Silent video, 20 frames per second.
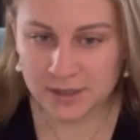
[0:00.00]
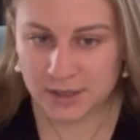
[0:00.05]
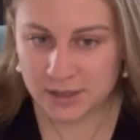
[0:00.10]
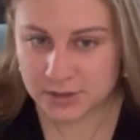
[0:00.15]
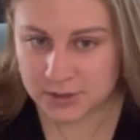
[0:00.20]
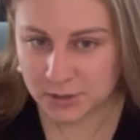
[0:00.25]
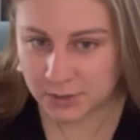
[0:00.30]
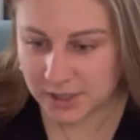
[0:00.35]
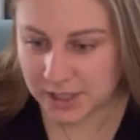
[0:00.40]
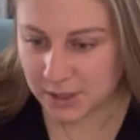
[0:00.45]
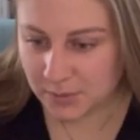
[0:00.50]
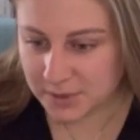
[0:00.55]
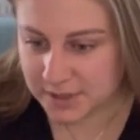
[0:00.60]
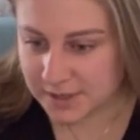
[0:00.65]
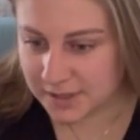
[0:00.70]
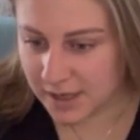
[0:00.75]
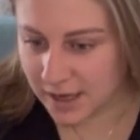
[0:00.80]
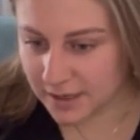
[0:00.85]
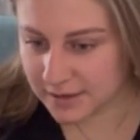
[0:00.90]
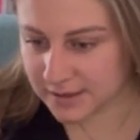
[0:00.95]
So he was
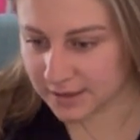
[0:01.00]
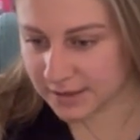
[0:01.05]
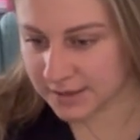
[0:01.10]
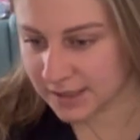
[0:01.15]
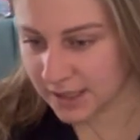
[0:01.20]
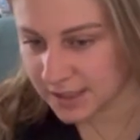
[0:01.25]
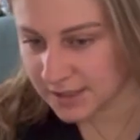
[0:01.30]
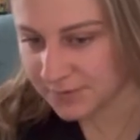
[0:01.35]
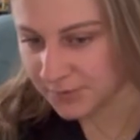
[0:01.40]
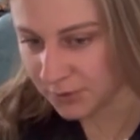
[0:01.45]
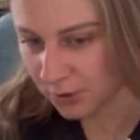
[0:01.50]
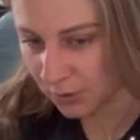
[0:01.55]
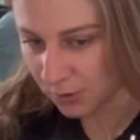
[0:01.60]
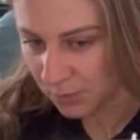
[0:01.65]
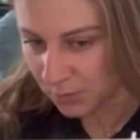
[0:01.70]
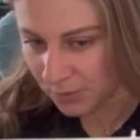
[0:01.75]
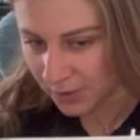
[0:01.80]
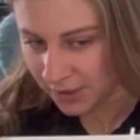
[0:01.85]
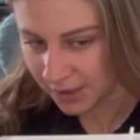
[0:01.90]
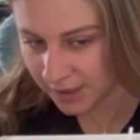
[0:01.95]
not successful
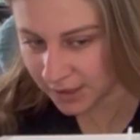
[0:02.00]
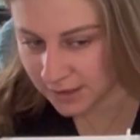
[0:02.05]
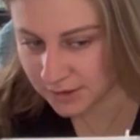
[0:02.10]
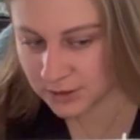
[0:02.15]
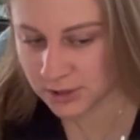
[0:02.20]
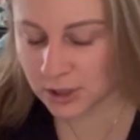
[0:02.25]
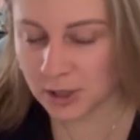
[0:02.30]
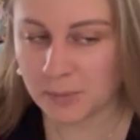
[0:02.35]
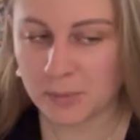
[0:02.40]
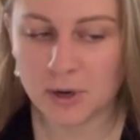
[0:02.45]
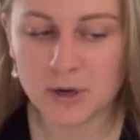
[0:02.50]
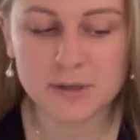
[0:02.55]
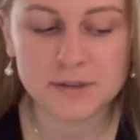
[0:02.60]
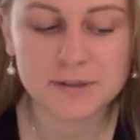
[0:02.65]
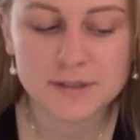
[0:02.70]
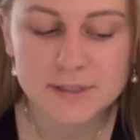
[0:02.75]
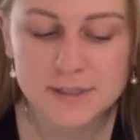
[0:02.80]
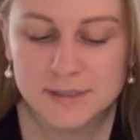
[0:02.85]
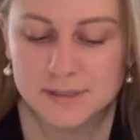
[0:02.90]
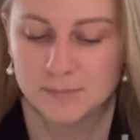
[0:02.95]
when he took apart this